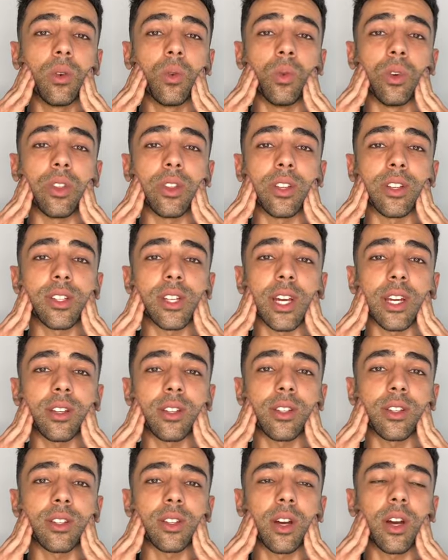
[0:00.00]
with this
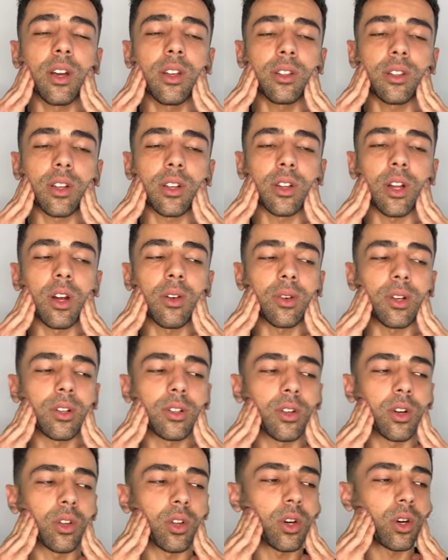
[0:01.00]
exercise, allowing it
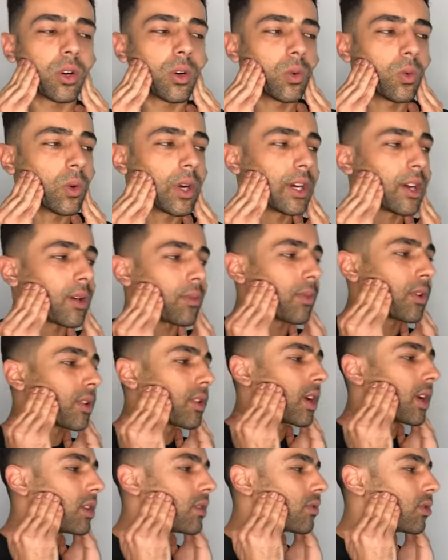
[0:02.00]
to go the whole way up the
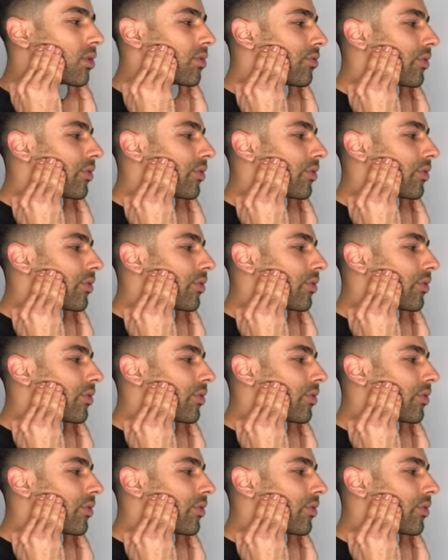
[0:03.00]
sides of your